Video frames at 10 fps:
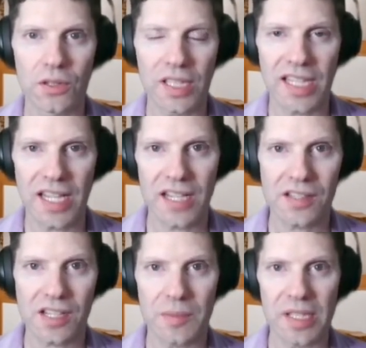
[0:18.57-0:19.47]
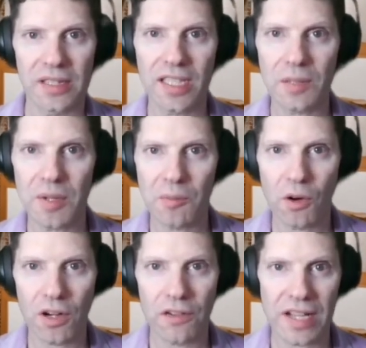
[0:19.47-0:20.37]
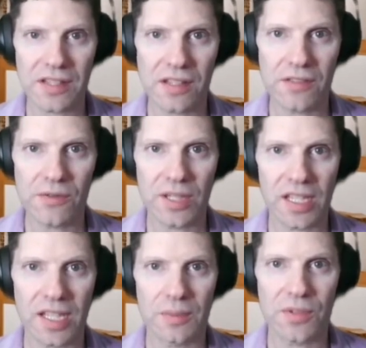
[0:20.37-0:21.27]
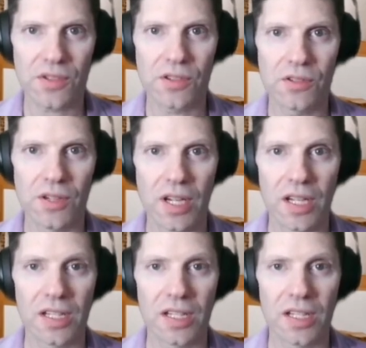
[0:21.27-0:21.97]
Leah is going to be a little bit more aggressive when it comes to